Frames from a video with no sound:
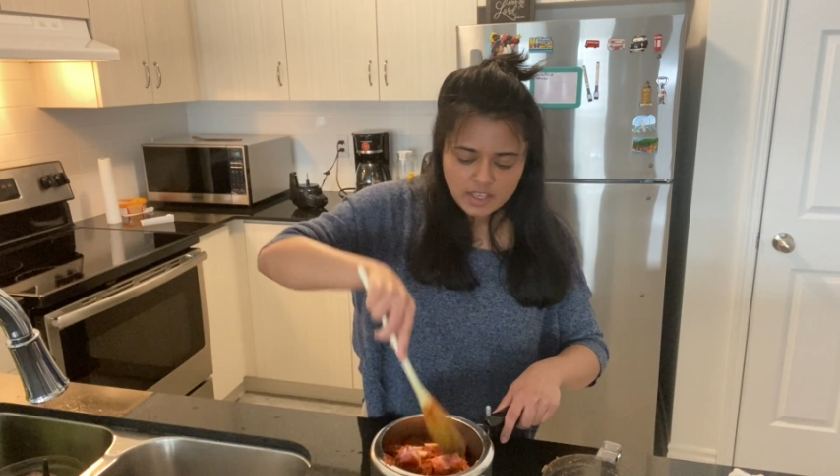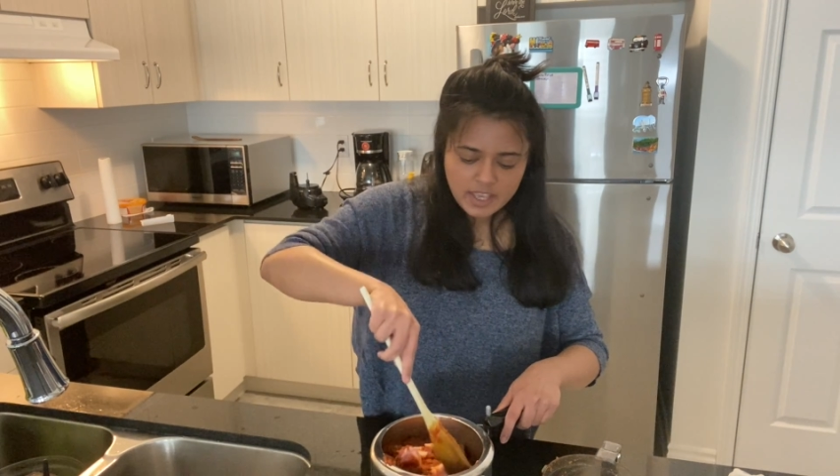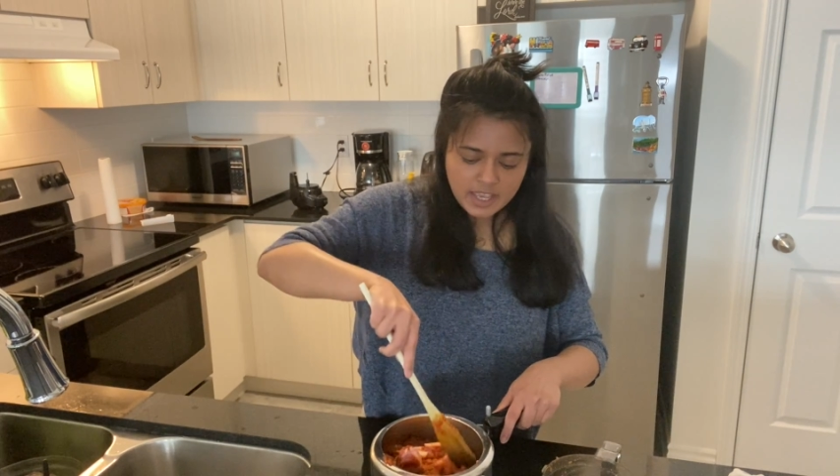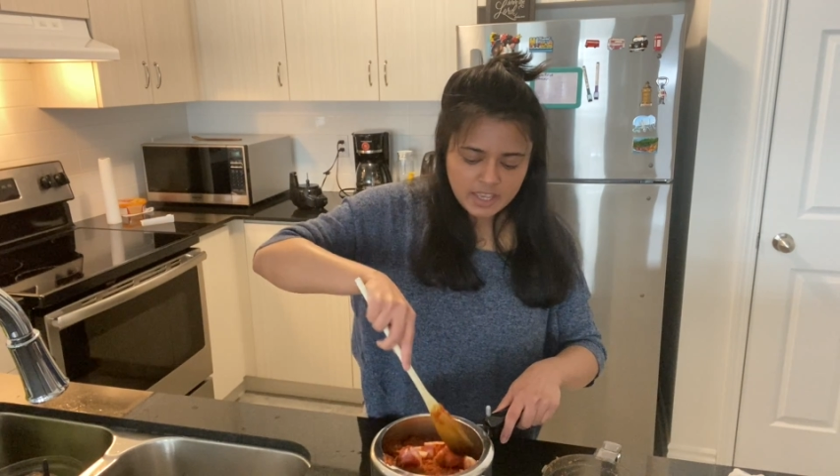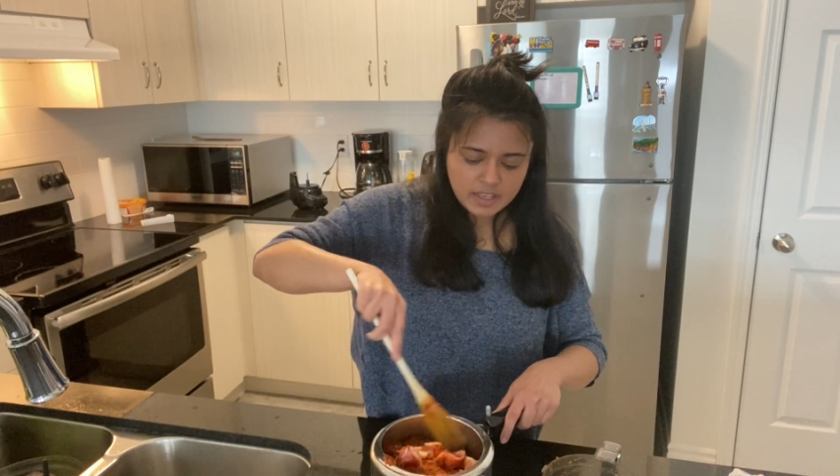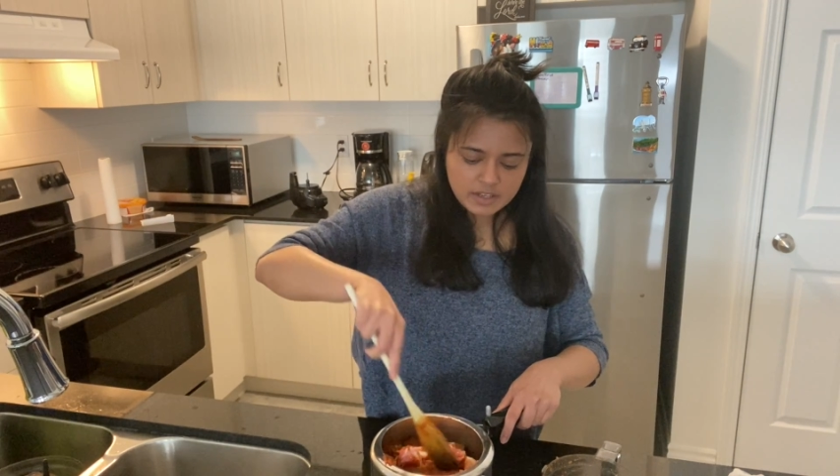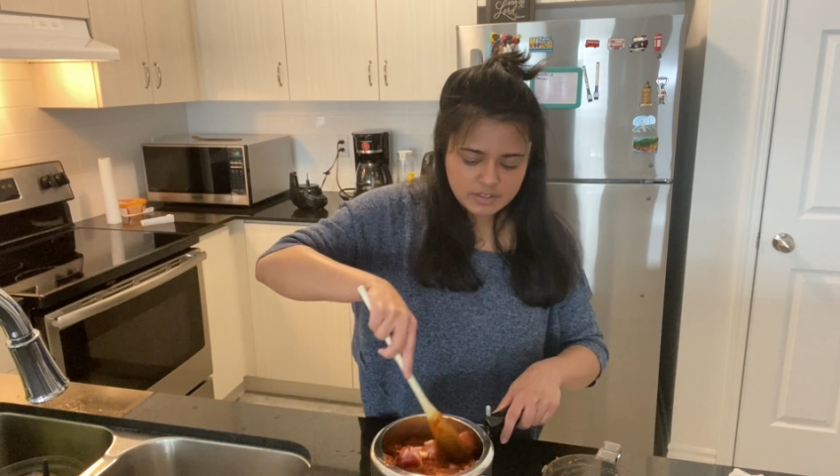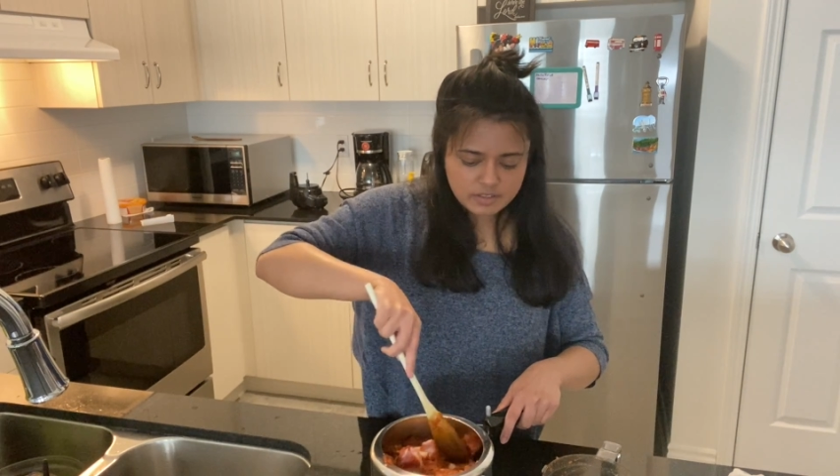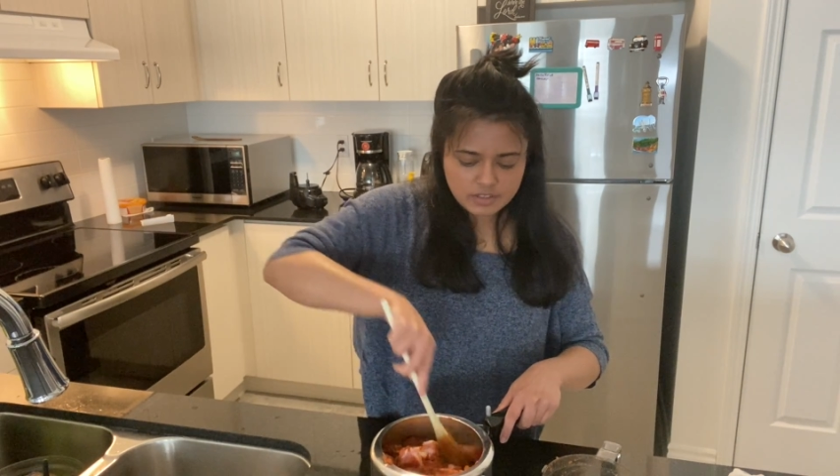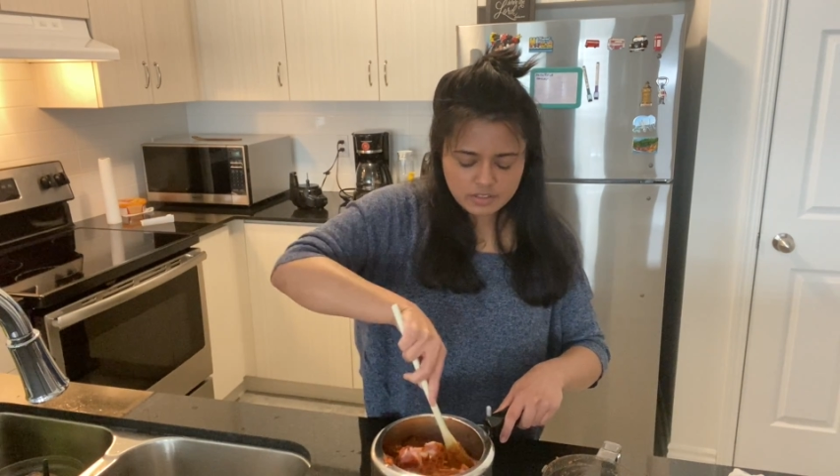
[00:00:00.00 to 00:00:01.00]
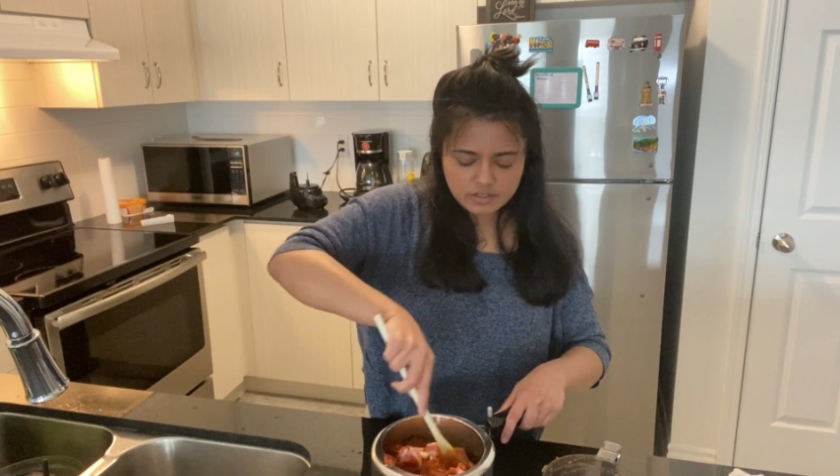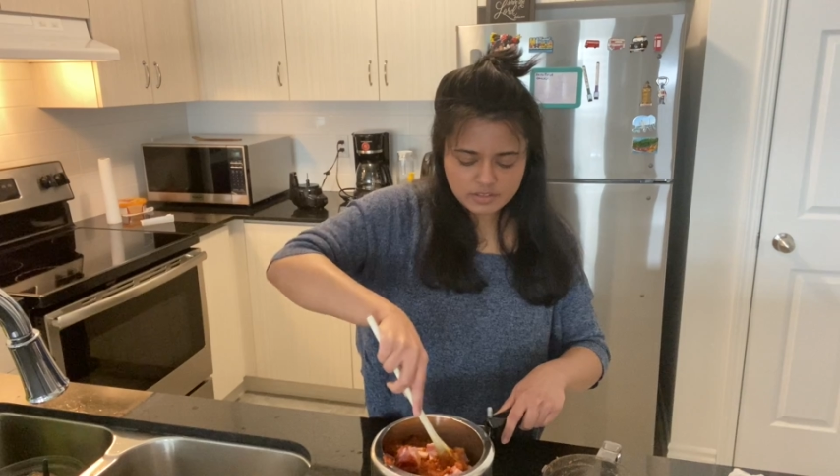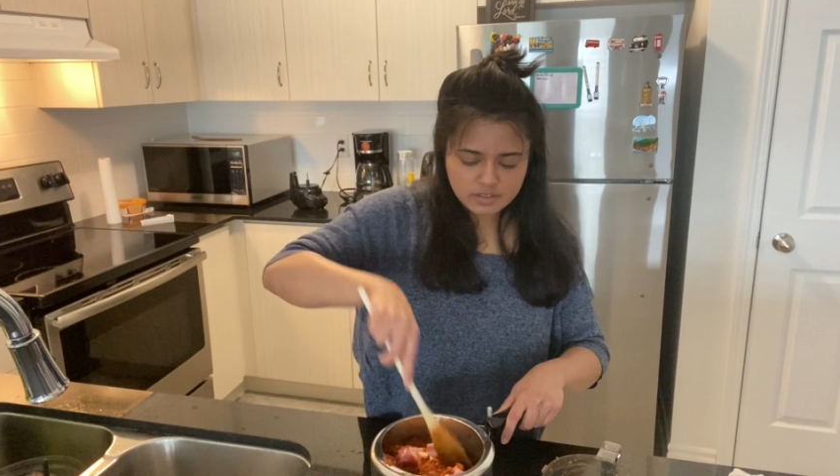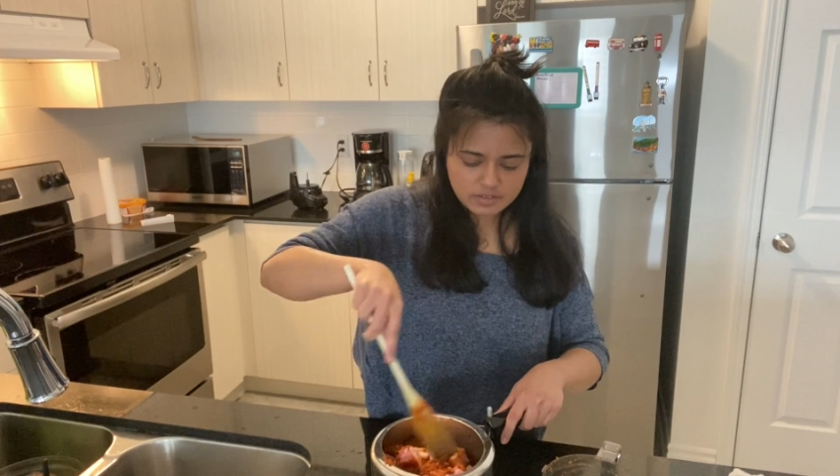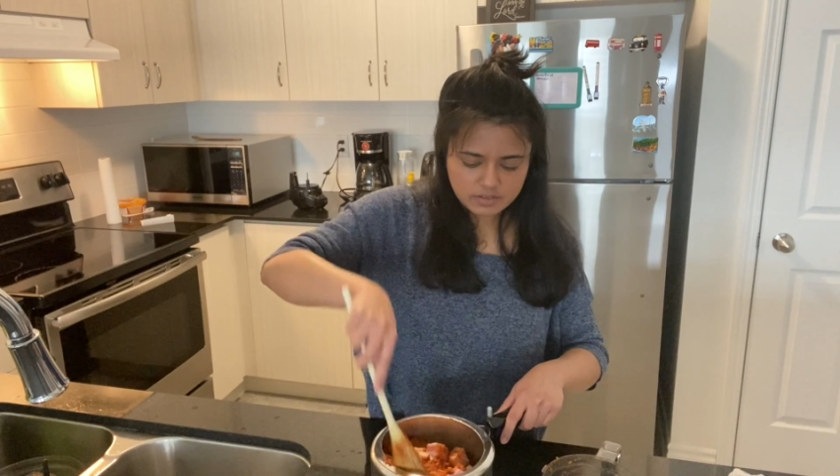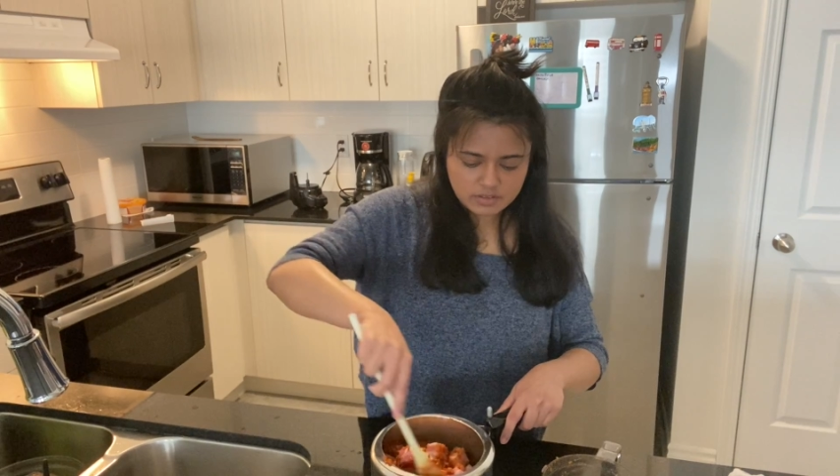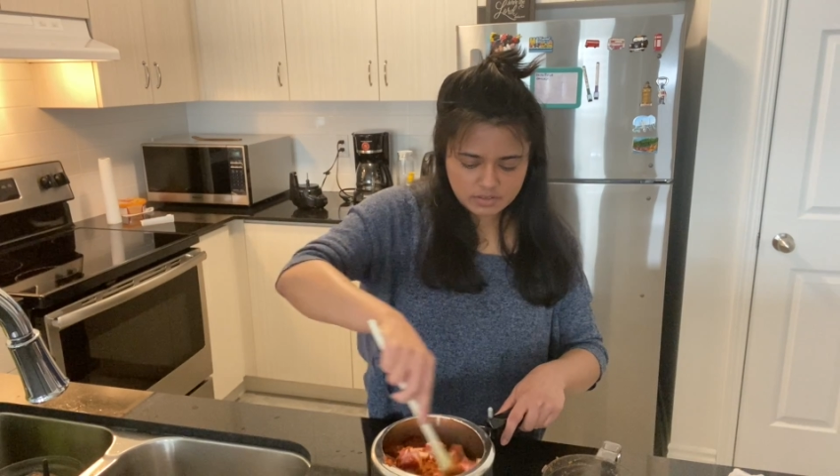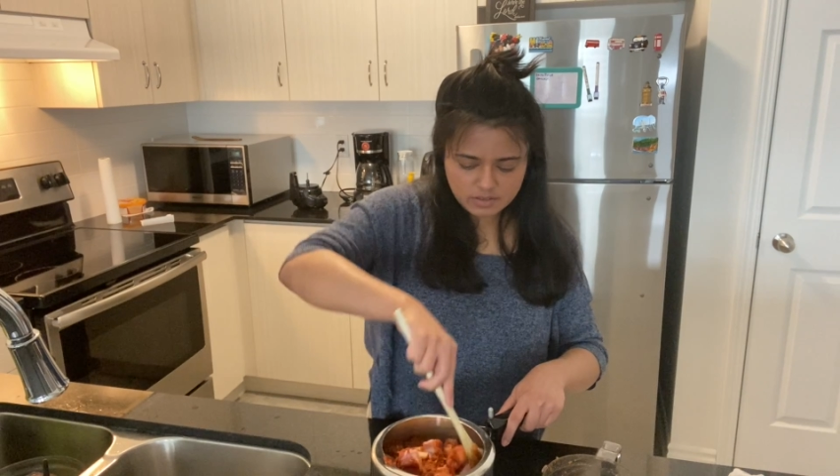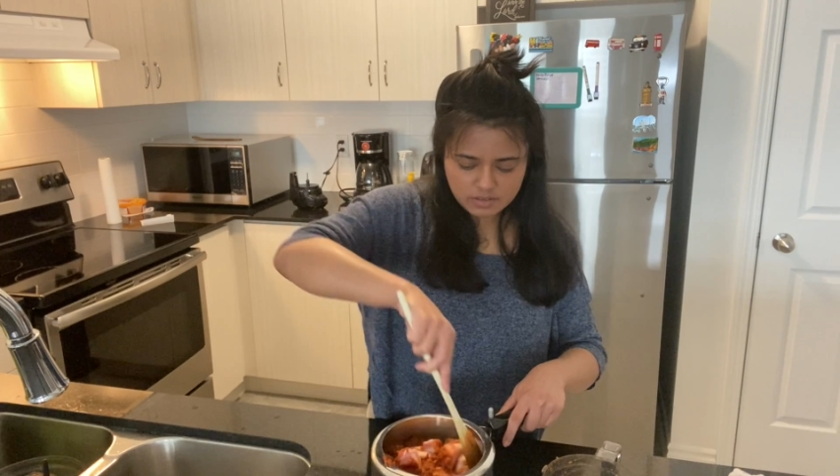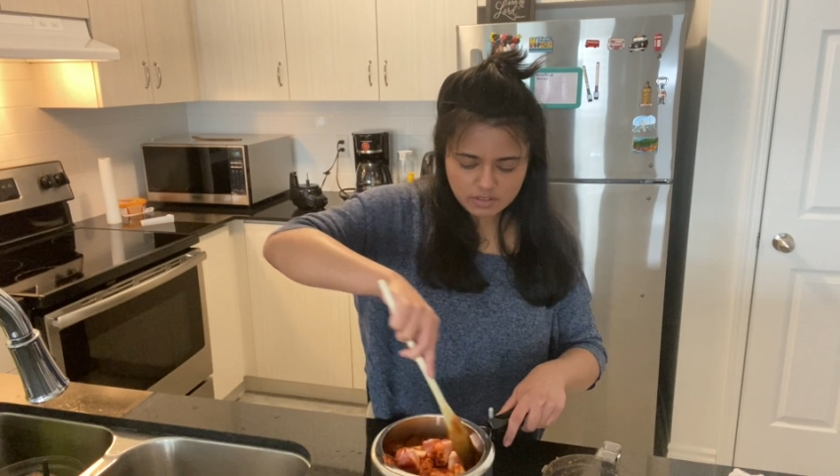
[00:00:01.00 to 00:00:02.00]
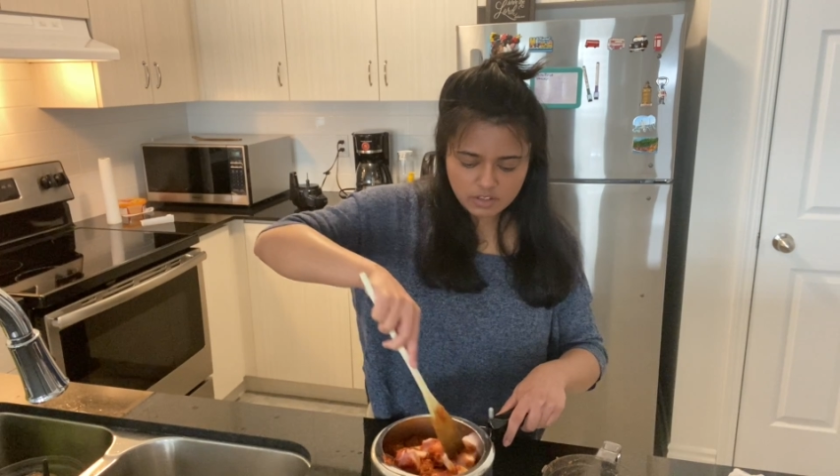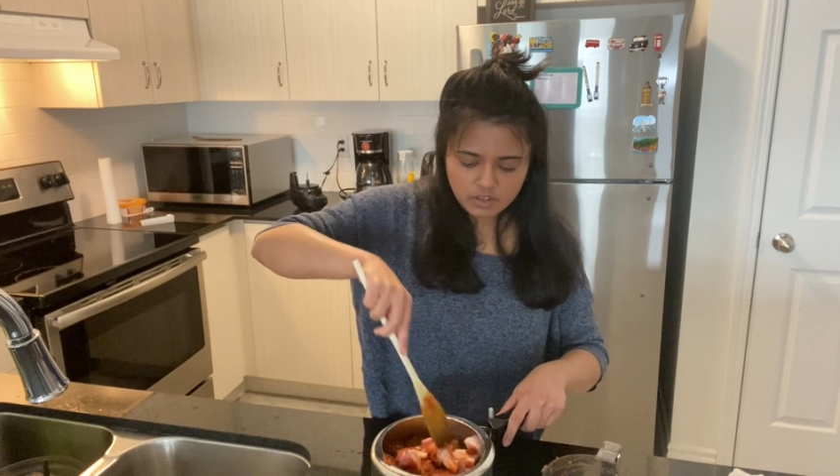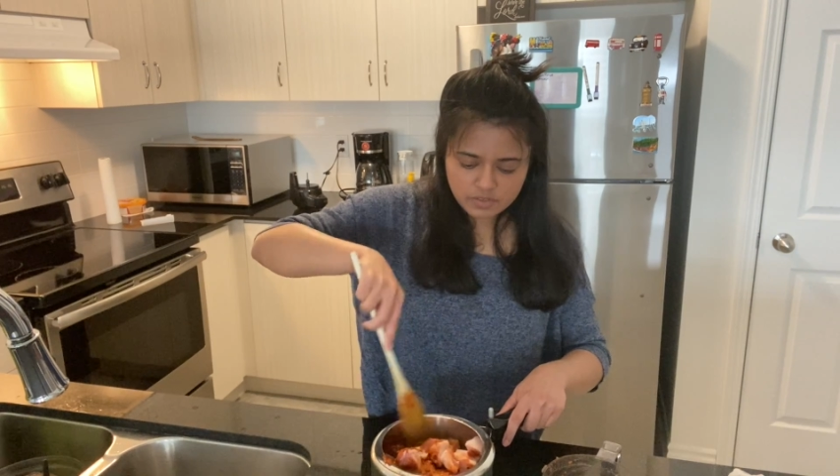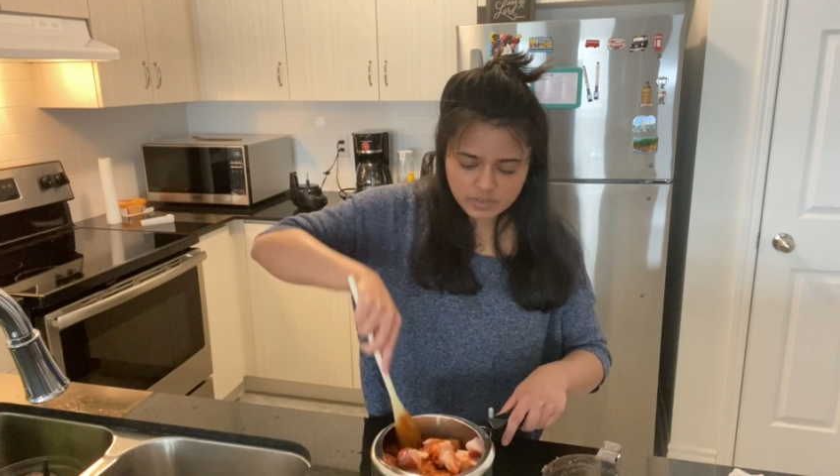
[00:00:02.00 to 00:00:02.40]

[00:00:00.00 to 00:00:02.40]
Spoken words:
and a lot of